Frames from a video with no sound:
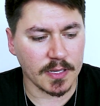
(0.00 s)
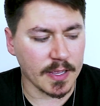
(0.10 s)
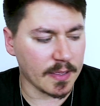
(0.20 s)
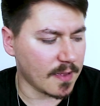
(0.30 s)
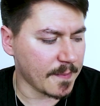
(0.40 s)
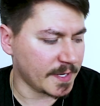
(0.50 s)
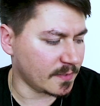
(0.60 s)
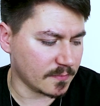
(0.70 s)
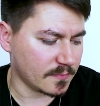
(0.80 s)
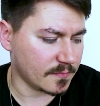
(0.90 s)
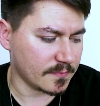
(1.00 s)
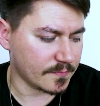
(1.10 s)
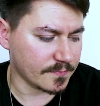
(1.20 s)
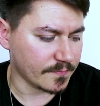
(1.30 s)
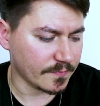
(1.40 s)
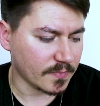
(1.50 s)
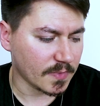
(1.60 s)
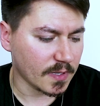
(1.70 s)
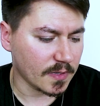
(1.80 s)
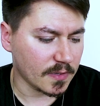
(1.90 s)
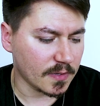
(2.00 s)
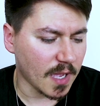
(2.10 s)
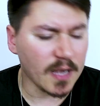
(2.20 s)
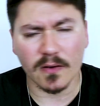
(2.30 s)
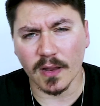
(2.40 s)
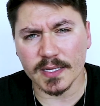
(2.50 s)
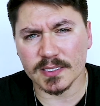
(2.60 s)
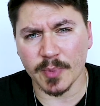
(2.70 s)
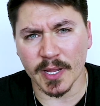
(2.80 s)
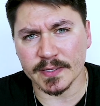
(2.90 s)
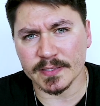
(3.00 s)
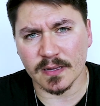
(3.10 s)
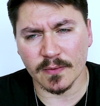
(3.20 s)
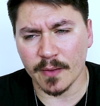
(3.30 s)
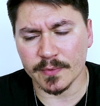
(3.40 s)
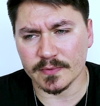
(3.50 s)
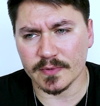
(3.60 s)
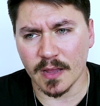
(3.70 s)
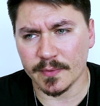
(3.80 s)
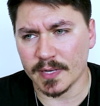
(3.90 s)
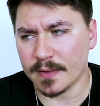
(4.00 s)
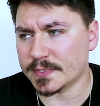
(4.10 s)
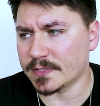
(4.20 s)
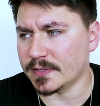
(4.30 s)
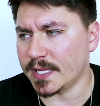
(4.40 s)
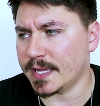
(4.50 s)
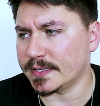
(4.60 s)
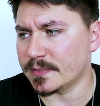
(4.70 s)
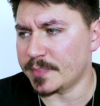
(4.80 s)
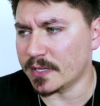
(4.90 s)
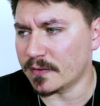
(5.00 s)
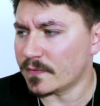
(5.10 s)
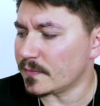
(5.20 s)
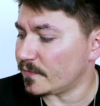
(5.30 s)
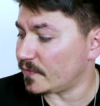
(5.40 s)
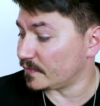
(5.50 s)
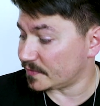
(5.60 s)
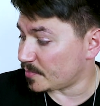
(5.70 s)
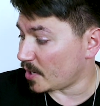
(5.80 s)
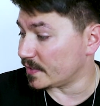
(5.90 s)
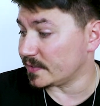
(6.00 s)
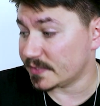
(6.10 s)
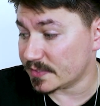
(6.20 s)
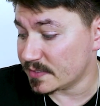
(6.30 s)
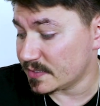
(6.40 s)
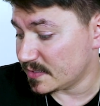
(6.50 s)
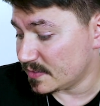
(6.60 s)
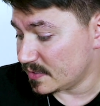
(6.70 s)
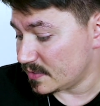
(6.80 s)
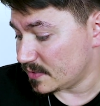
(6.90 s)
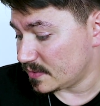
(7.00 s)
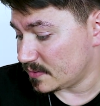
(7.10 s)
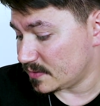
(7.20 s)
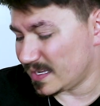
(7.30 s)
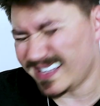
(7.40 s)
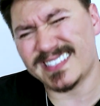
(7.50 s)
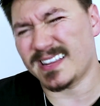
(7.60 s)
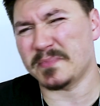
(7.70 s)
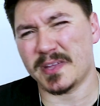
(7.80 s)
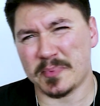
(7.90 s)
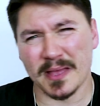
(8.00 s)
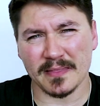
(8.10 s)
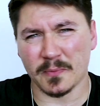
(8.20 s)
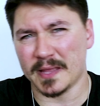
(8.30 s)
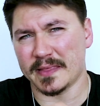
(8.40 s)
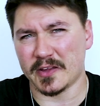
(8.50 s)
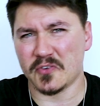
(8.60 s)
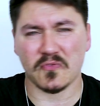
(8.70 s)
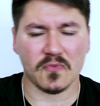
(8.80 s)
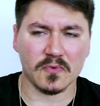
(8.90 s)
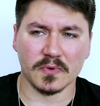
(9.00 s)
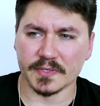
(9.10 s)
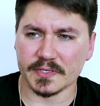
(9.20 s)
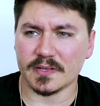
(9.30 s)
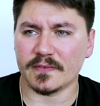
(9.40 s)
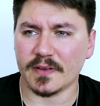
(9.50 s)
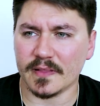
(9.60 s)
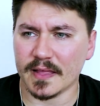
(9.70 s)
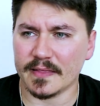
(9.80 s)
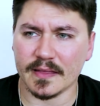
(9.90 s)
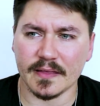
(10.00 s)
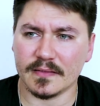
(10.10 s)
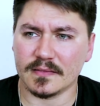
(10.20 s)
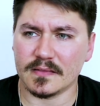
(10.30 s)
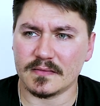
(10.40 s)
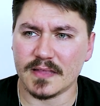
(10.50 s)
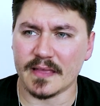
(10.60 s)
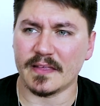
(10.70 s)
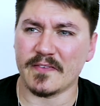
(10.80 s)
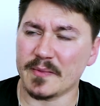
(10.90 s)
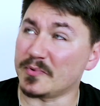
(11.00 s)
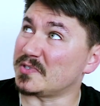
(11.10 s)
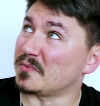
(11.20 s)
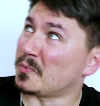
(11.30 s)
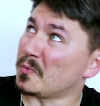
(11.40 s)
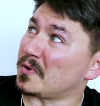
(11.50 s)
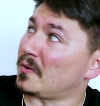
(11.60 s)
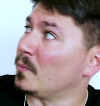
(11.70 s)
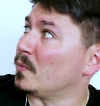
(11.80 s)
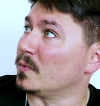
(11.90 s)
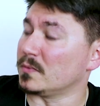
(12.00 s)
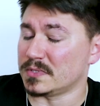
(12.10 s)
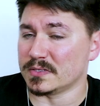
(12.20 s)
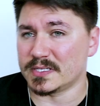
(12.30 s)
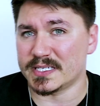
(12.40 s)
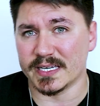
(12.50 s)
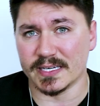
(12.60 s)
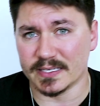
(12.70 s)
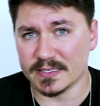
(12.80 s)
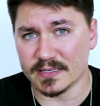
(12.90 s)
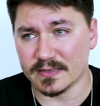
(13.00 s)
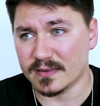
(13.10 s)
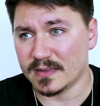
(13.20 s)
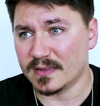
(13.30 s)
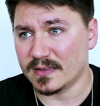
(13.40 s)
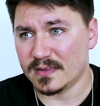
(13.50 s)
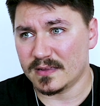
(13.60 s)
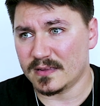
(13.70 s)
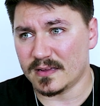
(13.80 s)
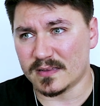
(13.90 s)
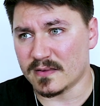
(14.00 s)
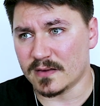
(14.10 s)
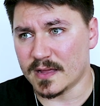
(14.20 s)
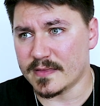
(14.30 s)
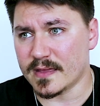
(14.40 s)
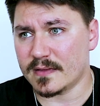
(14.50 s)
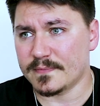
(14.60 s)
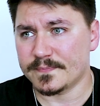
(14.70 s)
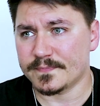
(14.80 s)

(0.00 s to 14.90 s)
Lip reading: Yeah, I mean, I don't like spiders. I would absolutely hate to be in a room full of spiders. It's something about the way they crawl and stuff like that. They're able to walk on walls and ceilings, and I don't like that.